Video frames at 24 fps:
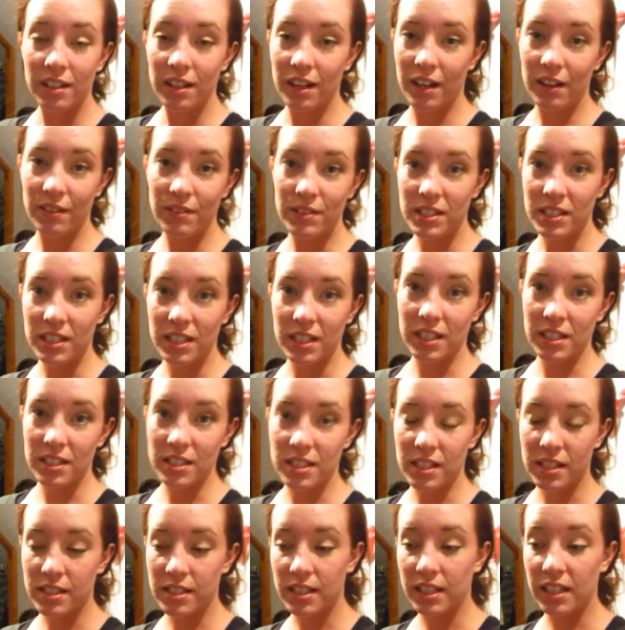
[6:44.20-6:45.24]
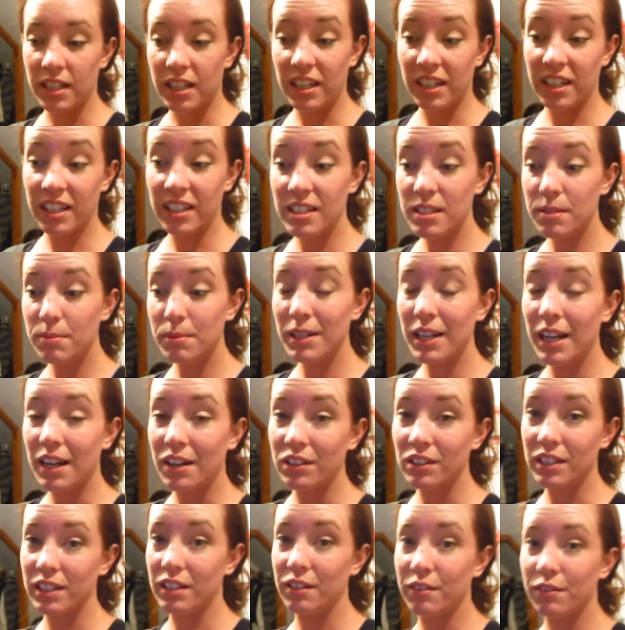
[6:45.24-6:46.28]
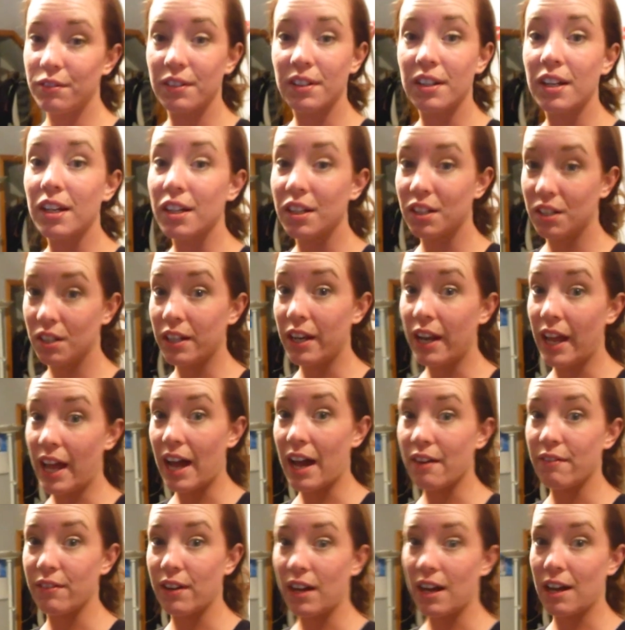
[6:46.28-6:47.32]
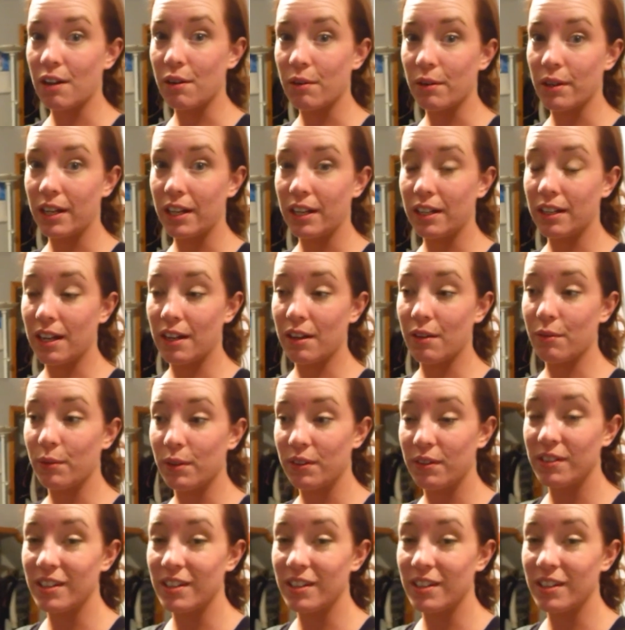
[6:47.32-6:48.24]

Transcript: obviously didn't succeed, and he's been out there for a good half hour, and I, we,